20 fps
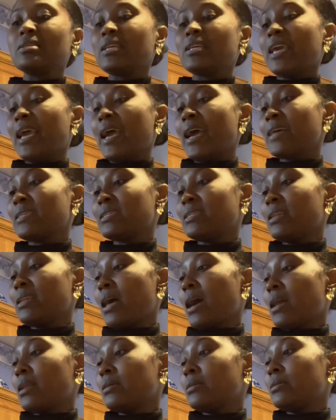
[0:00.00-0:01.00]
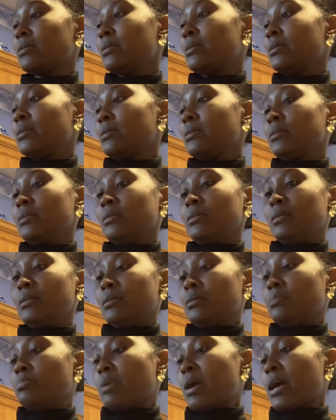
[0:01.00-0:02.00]
it has
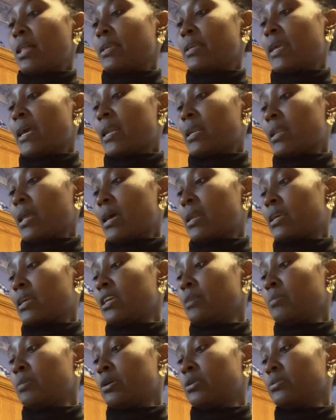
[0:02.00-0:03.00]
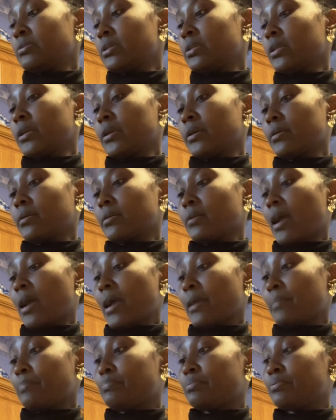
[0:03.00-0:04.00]
probably got a lot of chemicals in there.
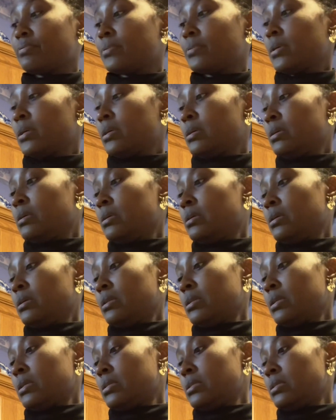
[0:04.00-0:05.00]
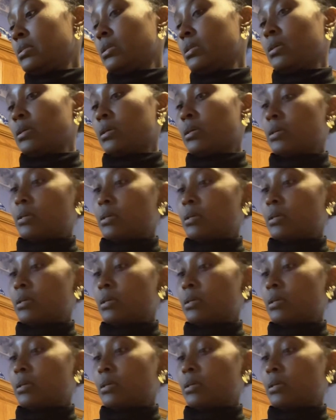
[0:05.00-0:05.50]
Let's see.